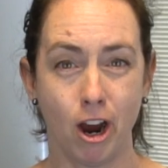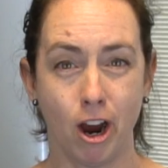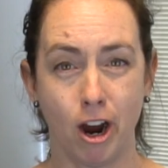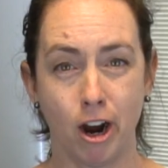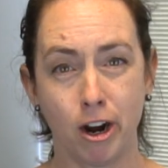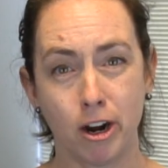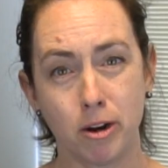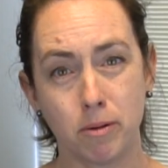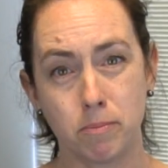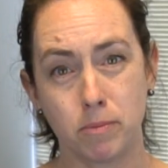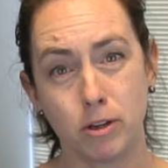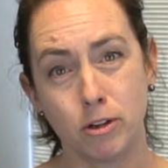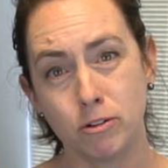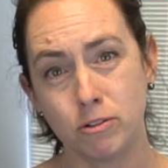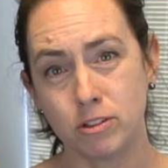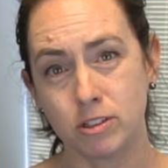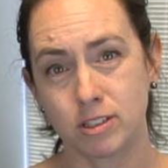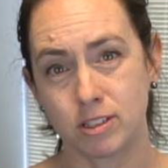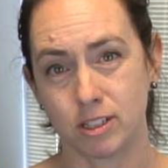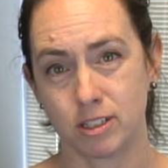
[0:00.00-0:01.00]
Our
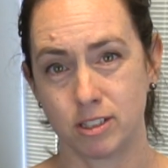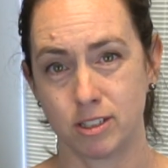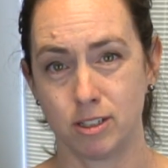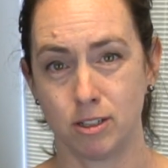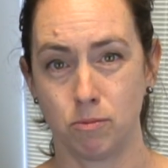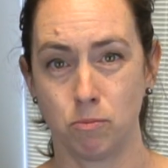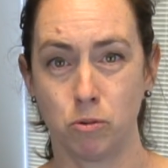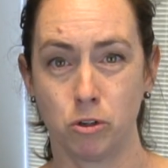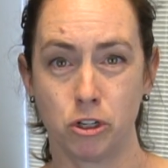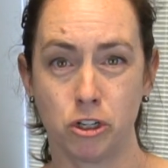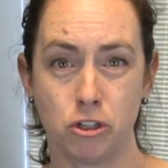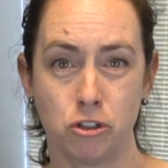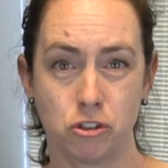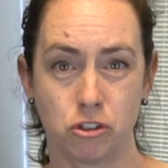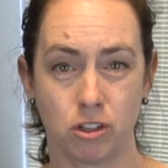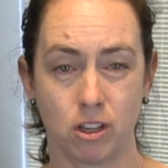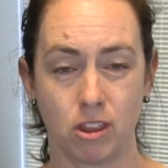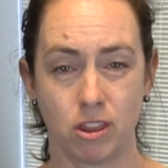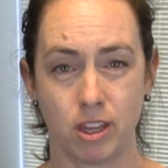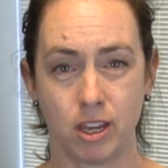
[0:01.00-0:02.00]
immune system, we're
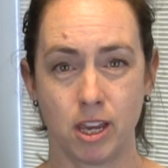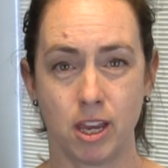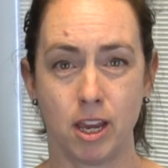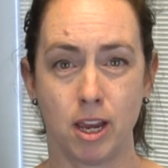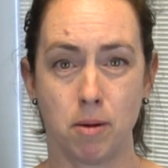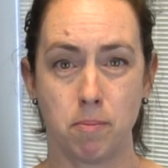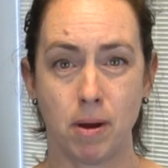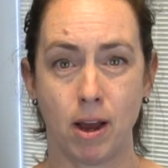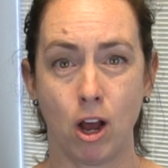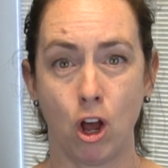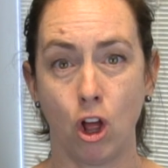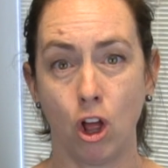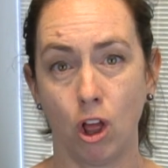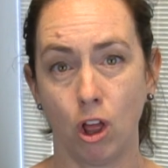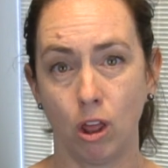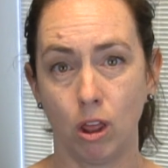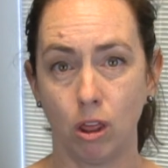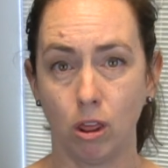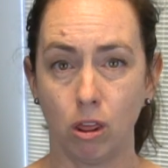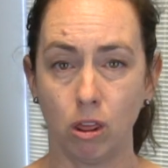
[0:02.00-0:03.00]
usually thinking about
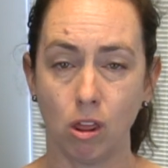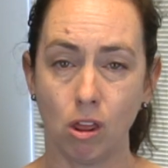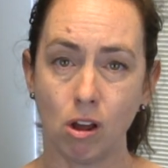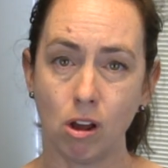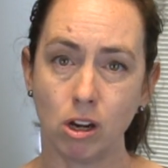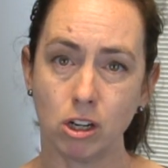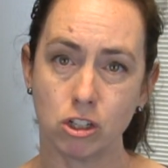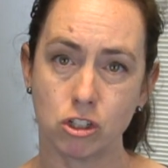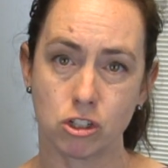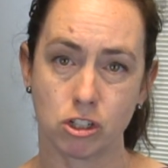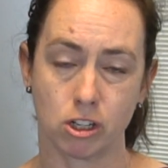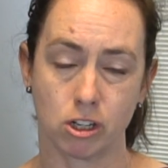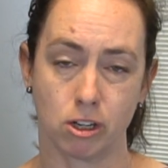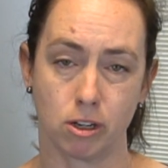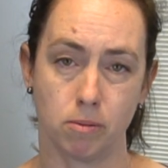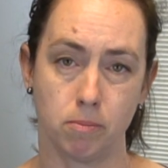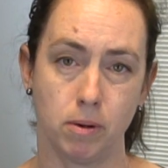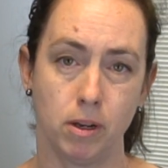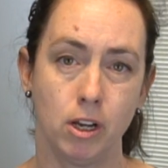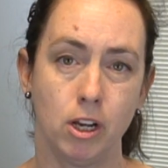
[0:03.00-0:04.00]
long
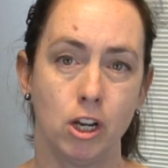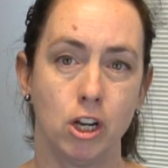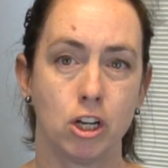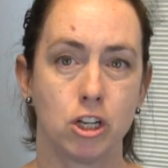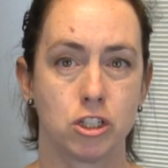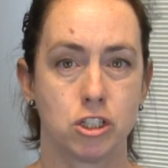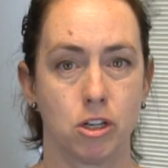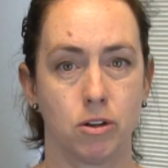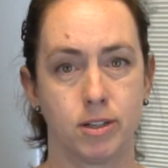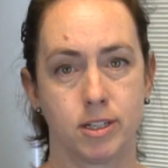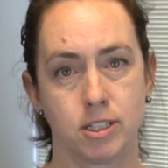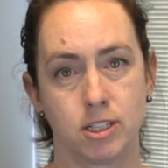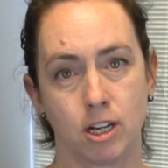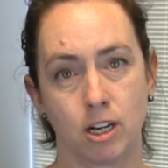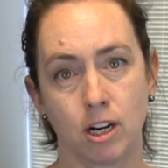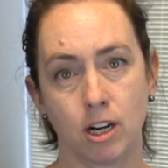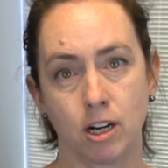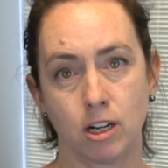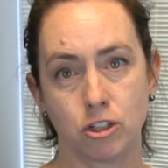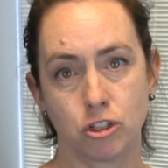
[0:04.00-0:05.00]
term. So as
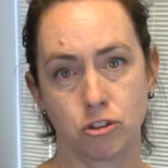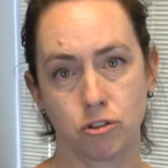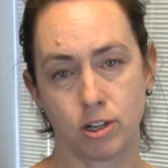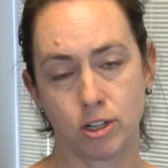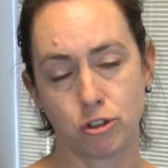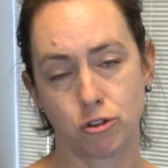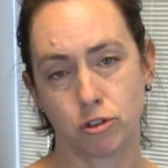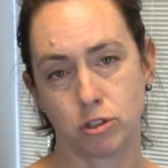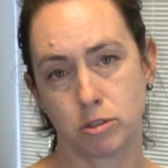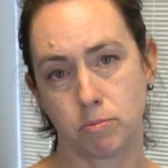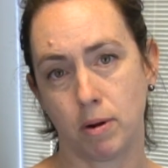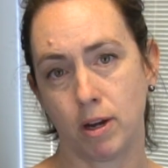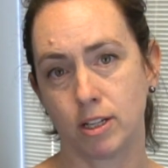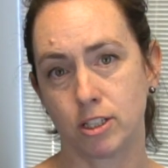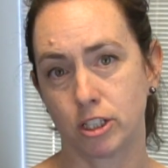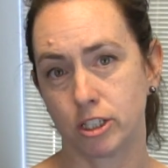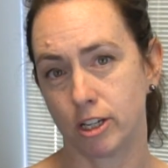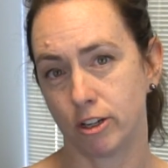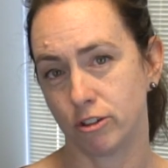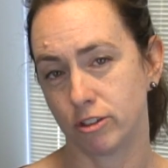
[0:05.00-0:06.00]
our stress
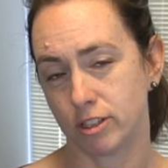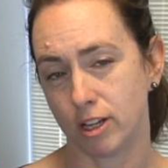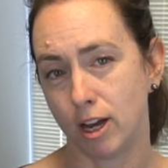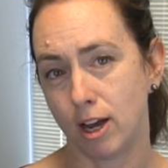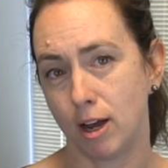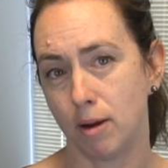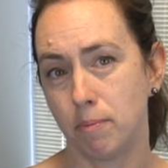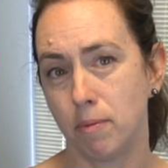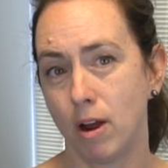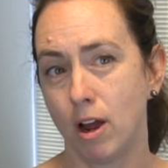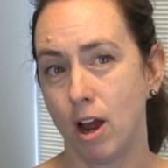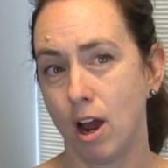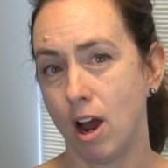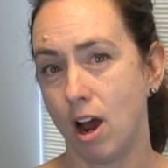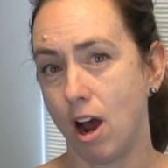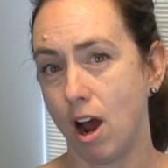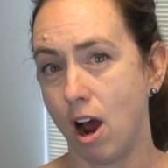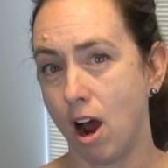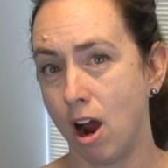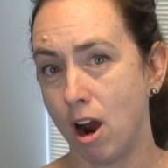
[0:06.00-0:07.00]
response goes up,
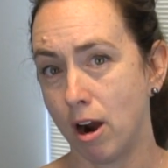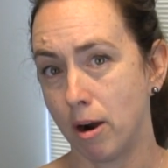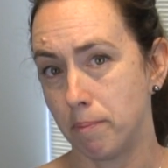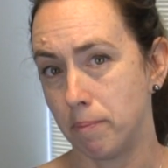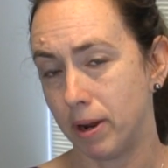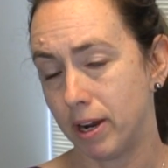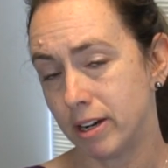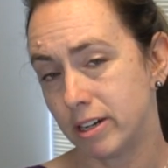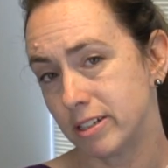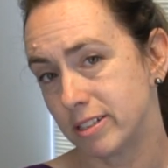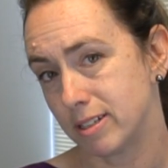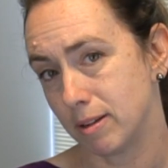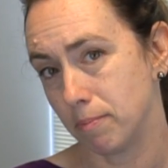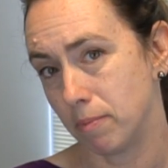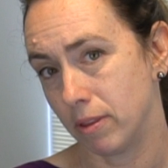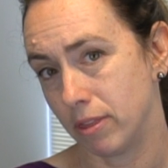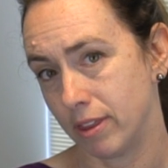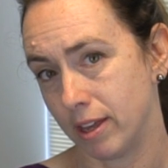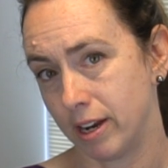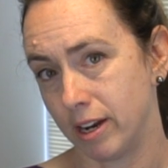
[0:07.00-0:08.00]
our
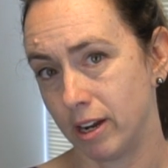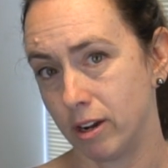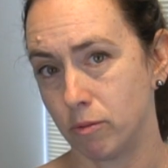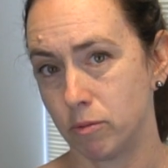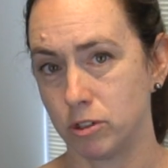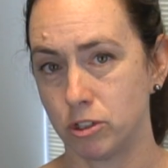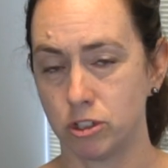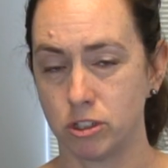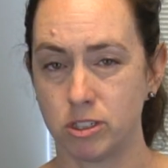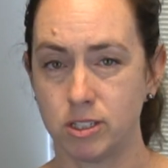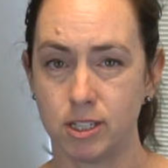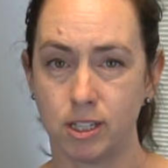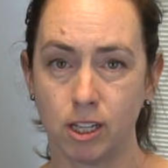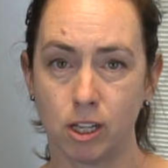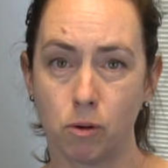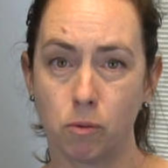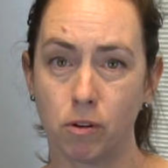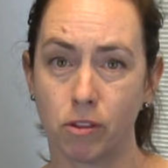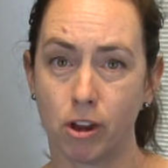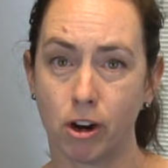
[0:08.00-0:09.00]
parasympathetic, which is
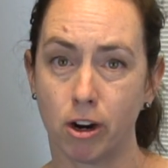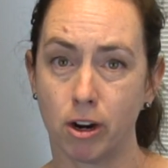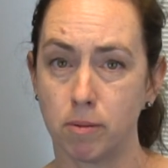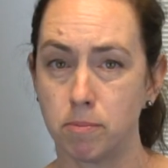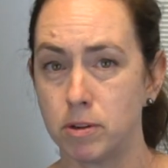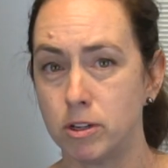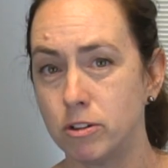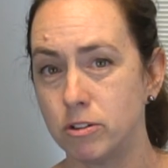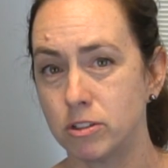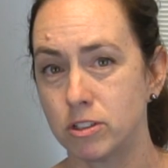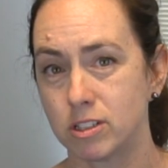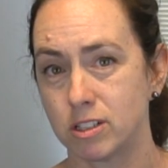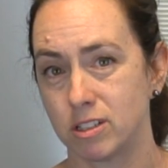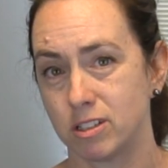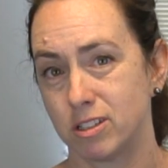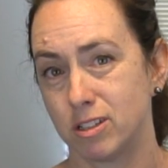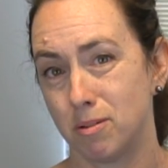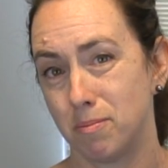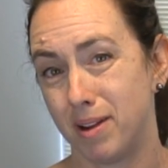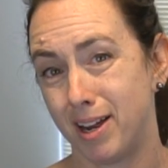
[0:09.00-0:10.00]
dealing with our immune
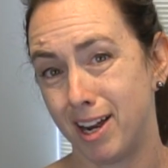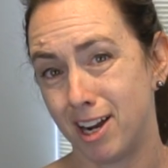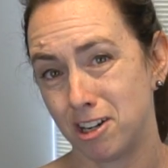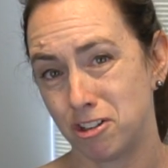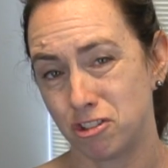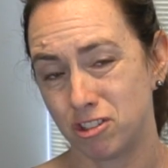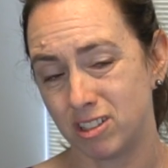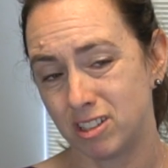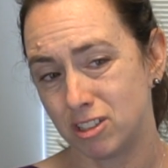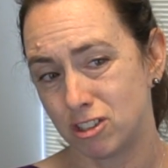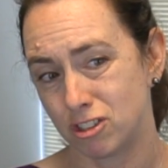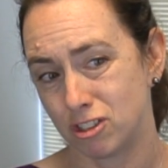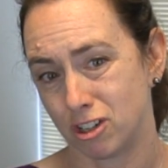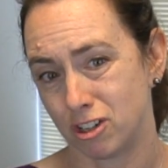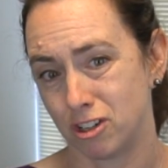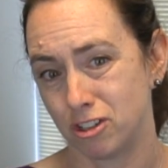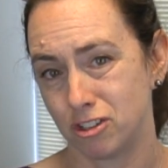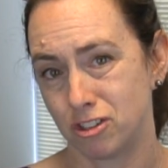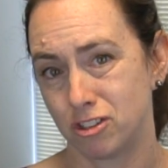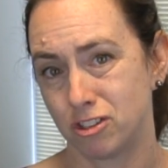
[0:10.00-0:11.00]
system, actually
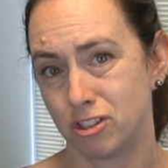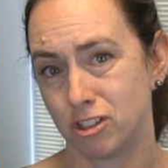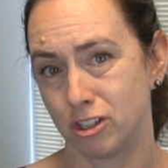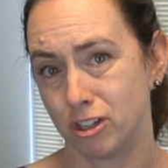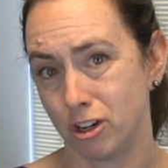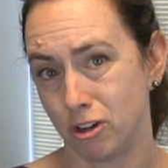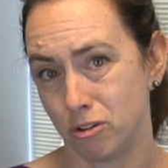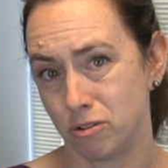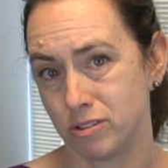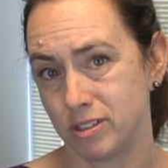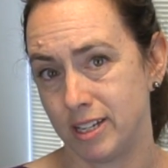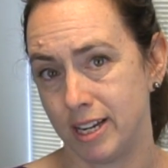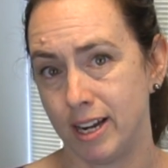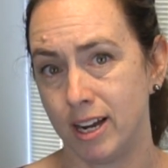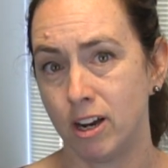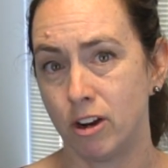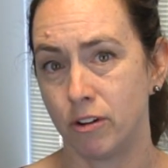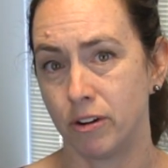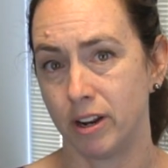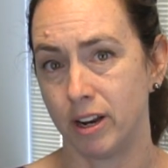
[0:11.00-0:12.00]
starts to go
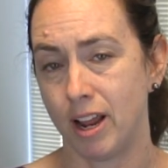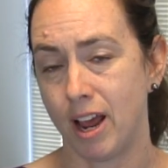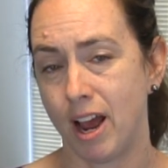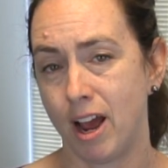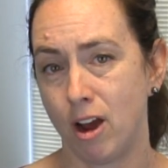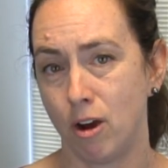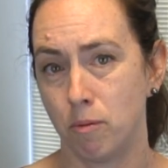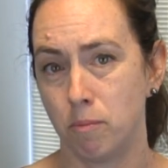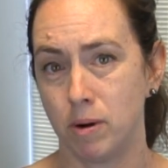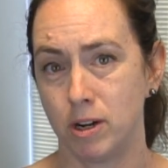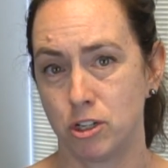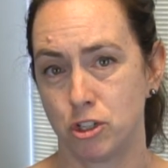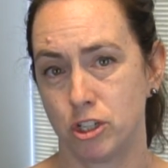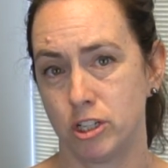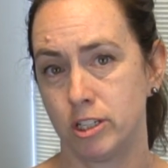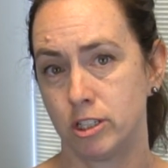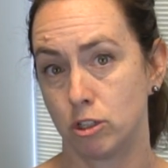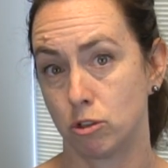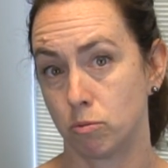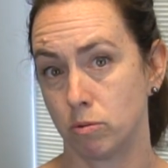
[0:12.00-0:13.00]
down and how much
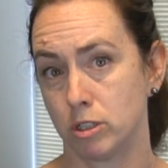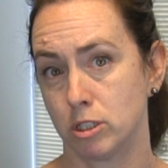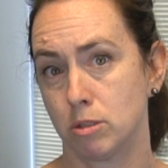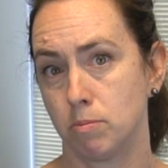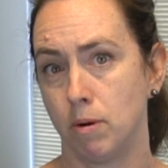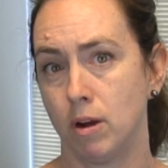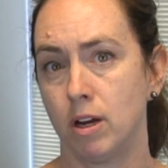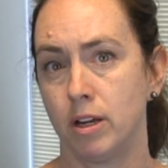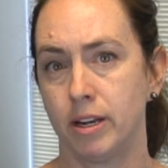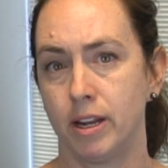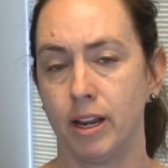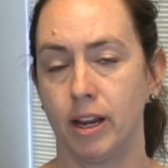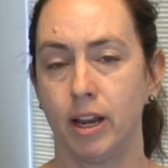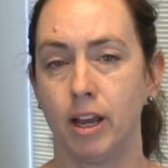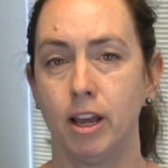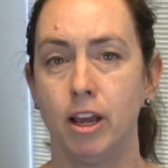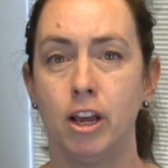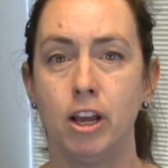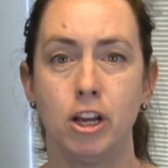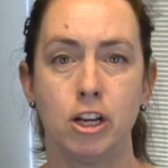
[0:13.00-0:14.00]
it's
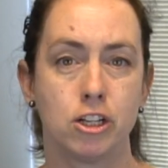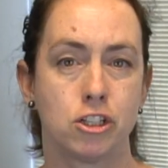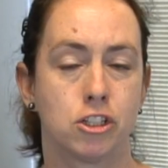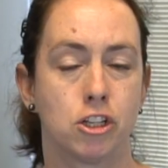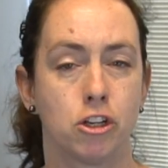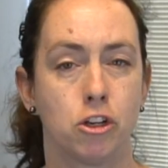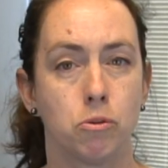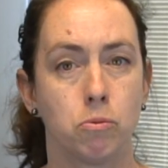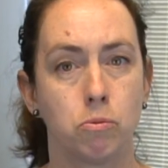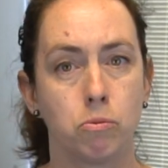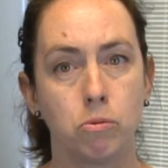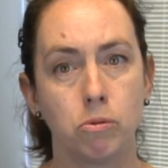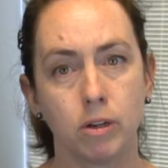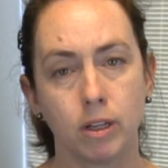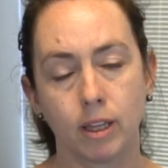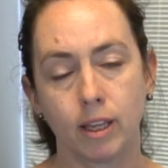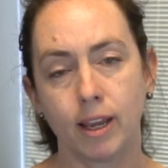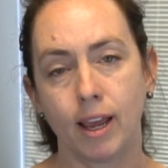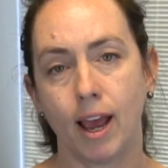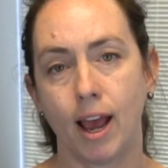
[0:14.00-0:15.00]
responding. So you
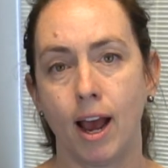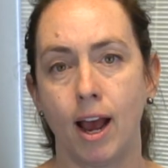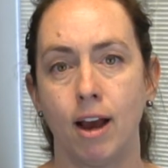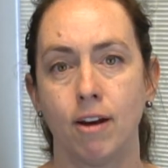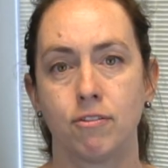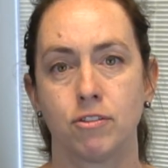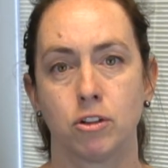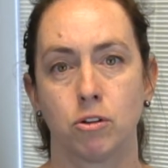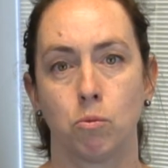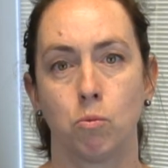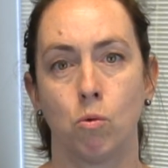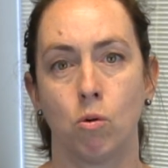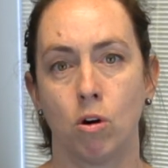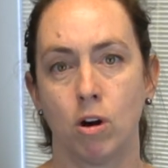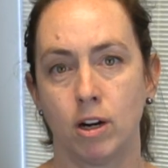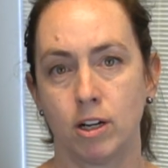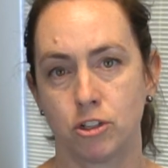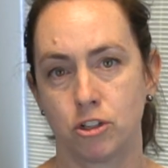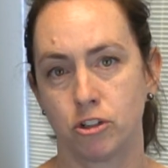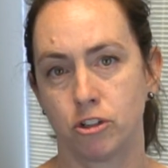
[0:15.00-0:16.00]
really have to
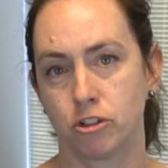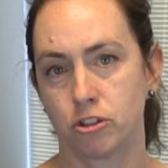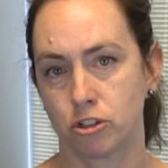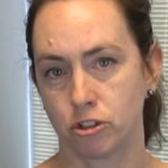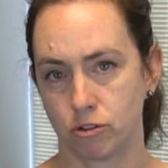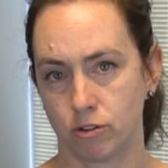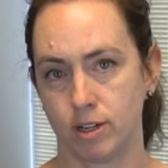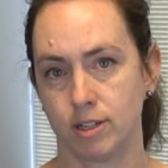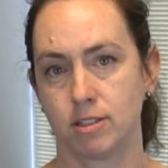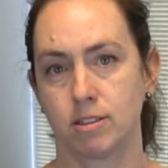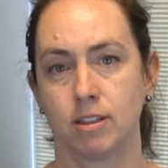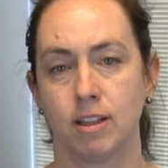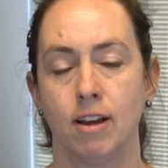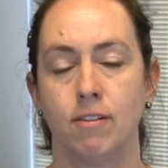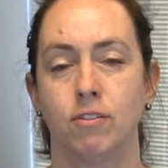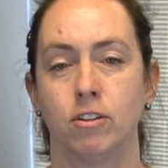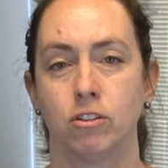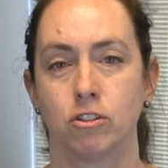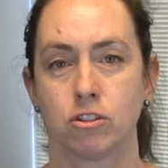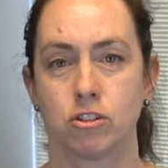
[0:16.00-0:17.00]
watch your stress
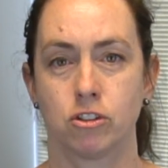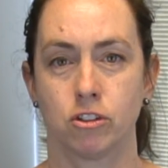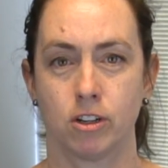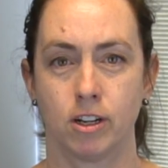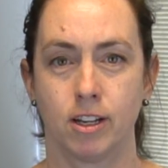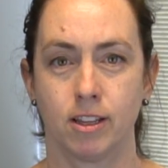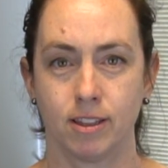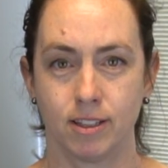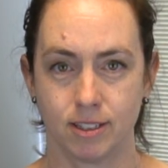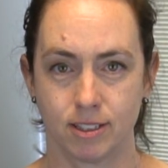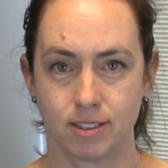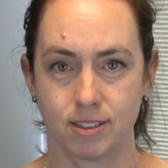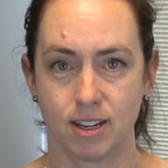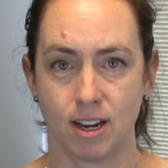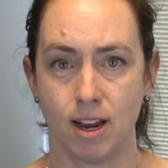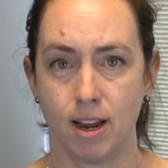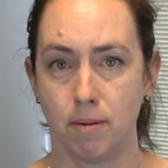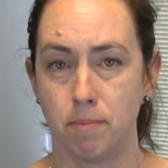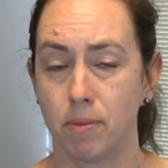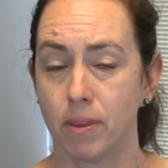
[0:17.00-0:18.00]
levels during this
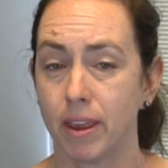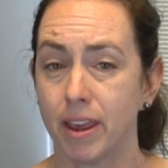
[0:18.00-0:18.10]
time.